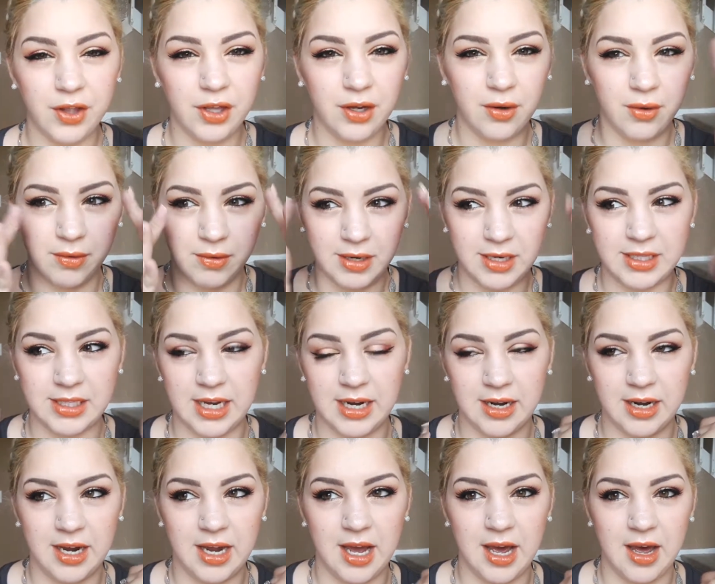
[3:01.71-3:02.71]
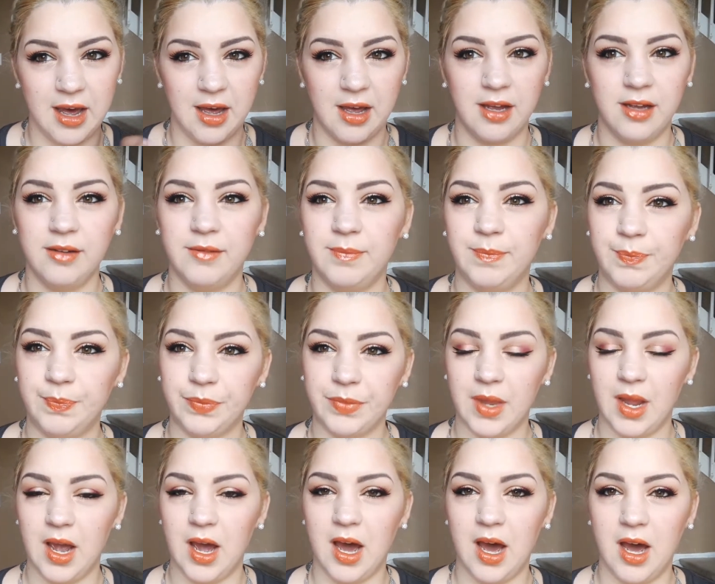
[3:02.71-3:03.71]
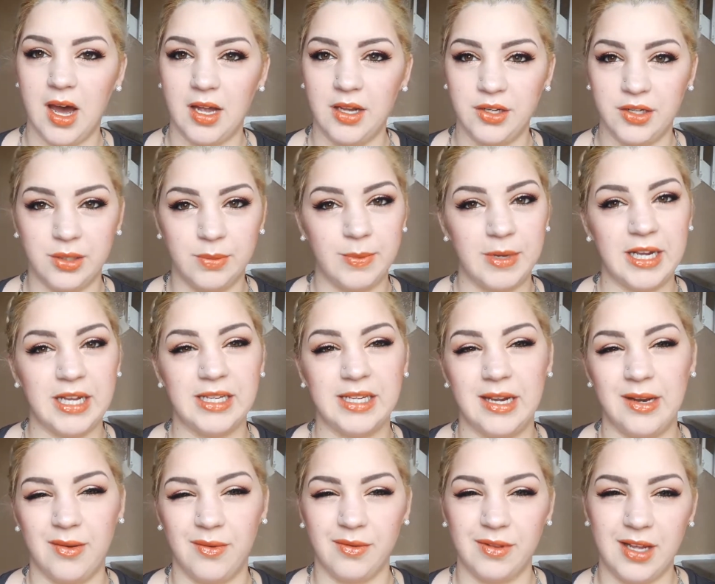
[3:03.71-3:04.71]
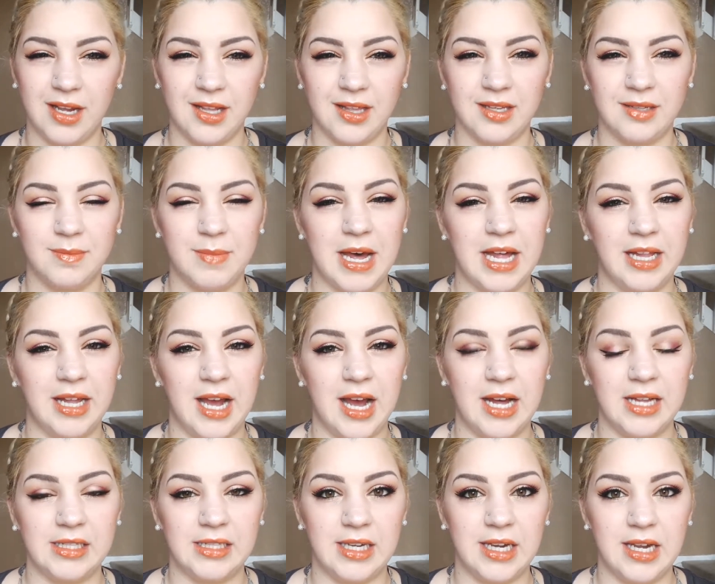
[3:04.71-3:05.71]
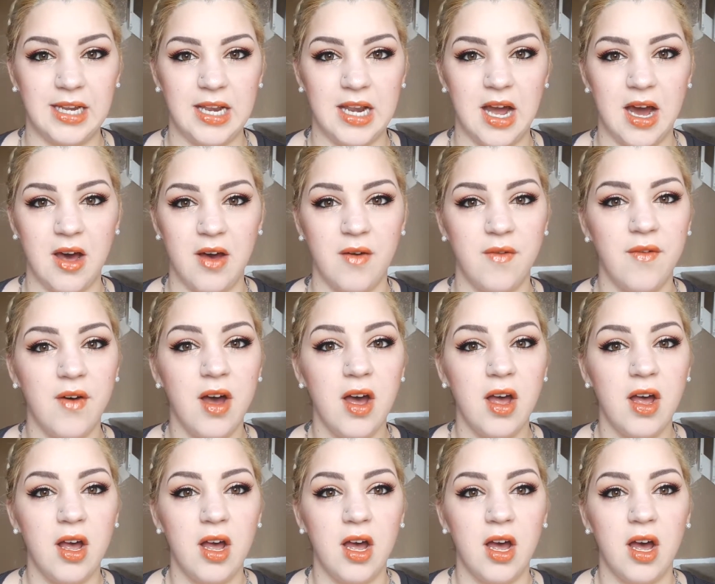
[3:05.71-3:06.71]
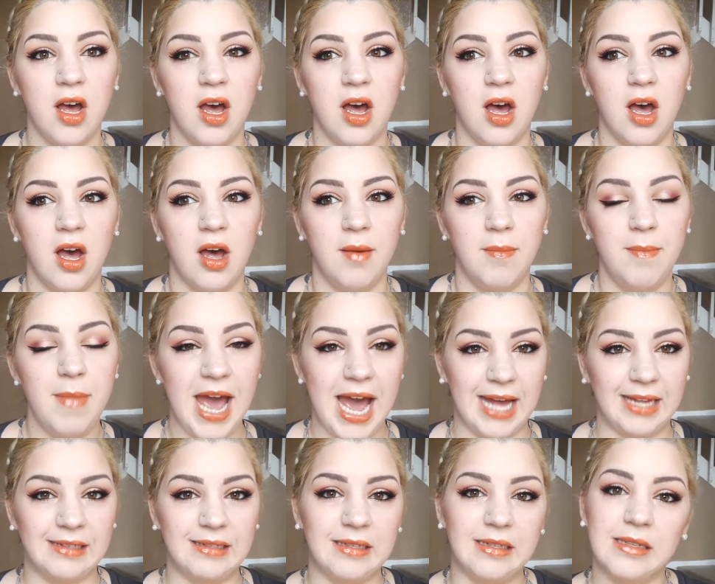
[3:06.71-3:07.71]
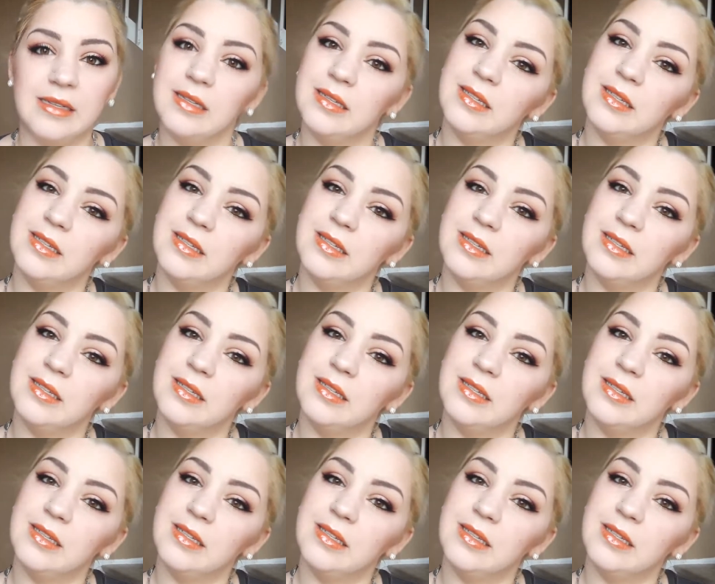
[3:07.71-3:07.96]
for the crease area, just because I don't think this palette has enough matte.